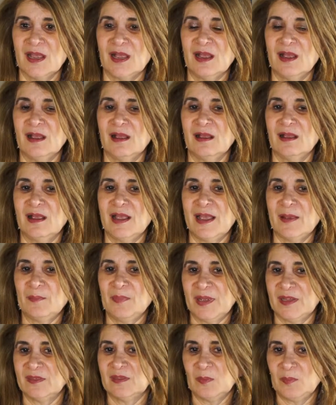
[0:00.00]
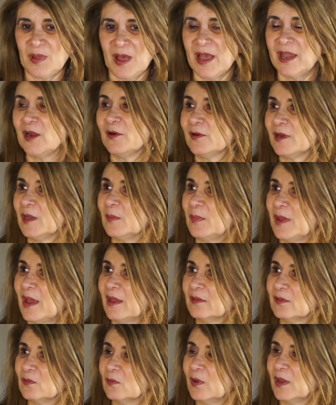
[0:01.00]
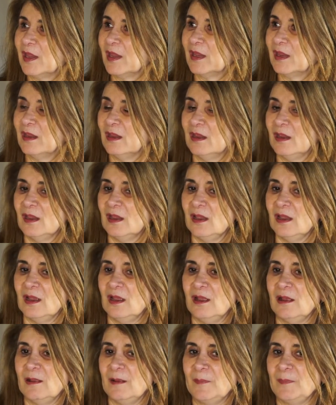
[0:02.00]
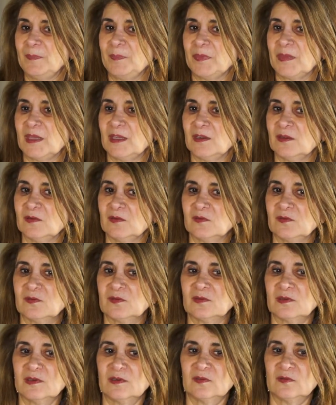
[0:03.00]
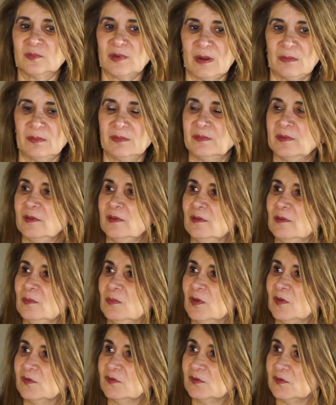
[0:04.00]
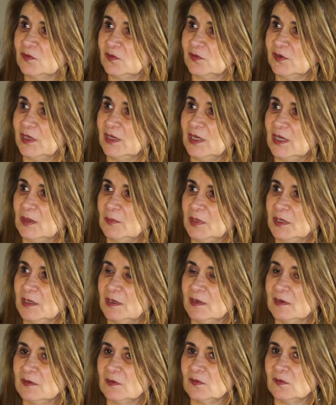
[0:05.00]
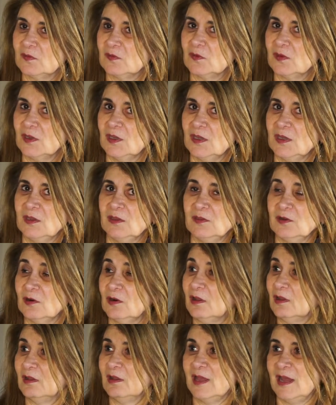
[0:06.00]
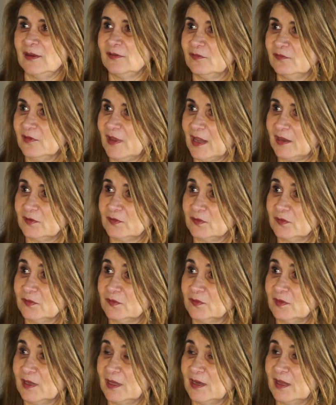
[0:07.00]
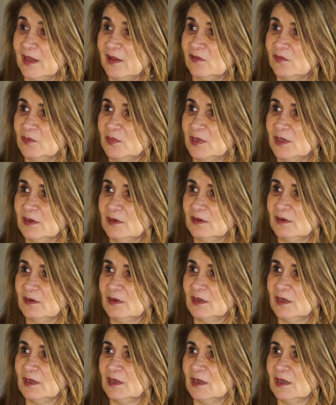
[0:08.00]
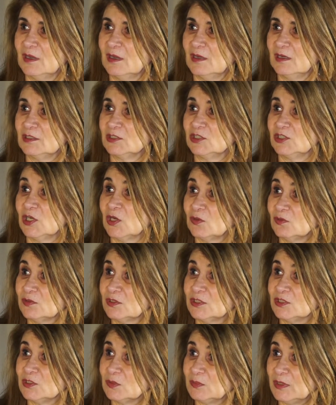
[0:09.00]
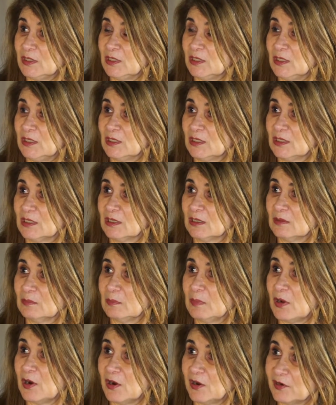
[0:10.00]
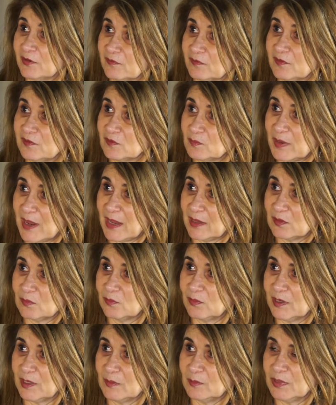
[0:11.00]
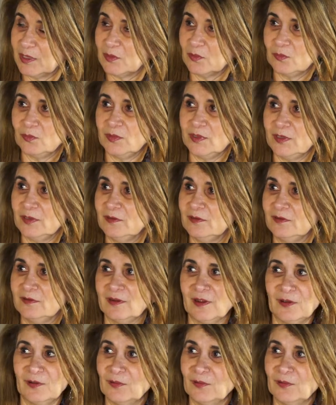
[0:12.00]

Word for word: Uh, but the piRNA pathway um, is is probably the most intriguing because there are a lot of factors that have been. Uh, shown to be uh, part of this pathway, but we don't.